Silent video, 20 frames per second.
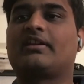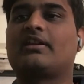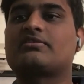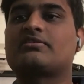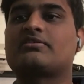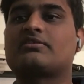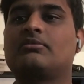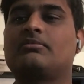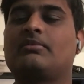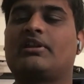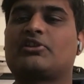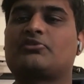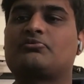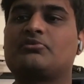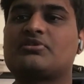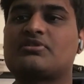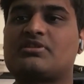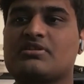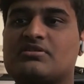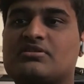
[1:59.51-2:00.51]
financial
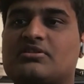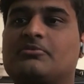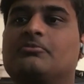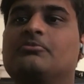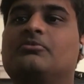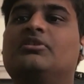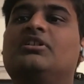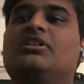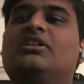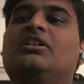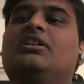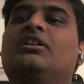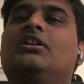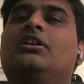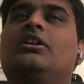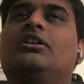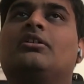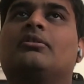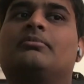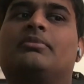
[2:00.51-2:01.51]
management system
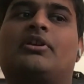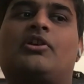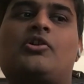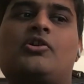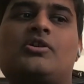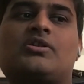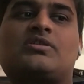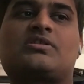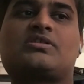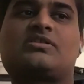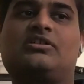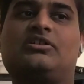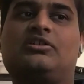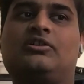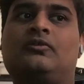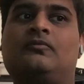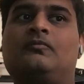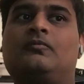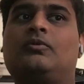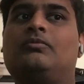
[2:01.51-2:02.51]
because
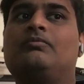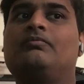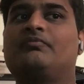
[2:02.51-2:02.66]
the